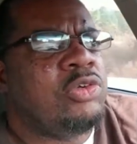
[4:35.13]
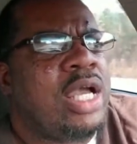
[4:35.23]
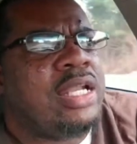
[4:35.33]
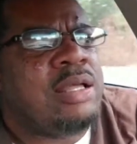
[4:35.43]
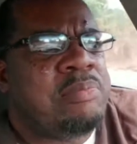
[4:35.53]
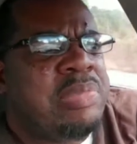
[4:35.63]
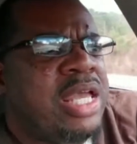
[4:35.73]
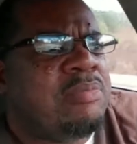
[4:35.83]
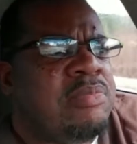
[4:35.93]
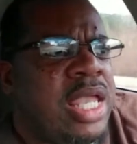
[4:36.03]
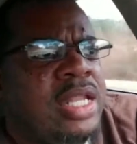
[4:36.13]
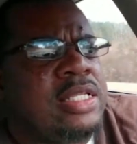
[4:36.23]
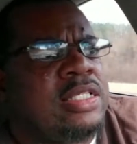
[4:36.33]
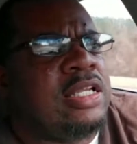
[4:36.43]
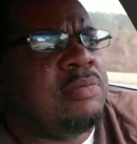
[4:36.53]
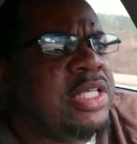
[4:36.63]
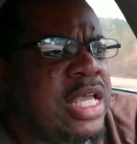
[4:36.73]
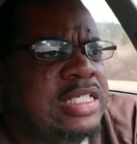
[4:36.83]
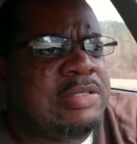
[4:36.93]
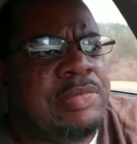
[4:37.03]
You gotta embed manners in them.
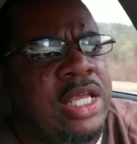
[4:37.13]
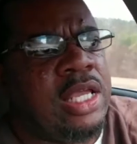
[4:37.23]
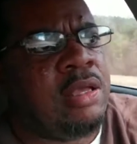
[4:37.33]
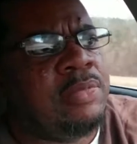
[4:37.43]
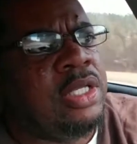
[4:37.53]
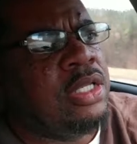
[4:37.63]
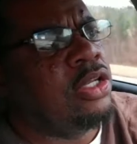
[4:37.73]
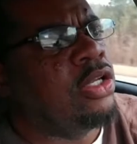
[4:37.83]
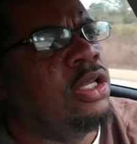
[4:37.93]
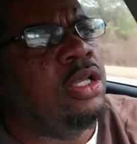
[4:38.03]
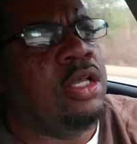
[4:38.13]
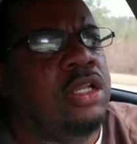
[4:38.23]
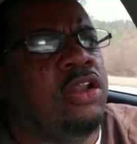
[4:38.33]
Yes, ma'am.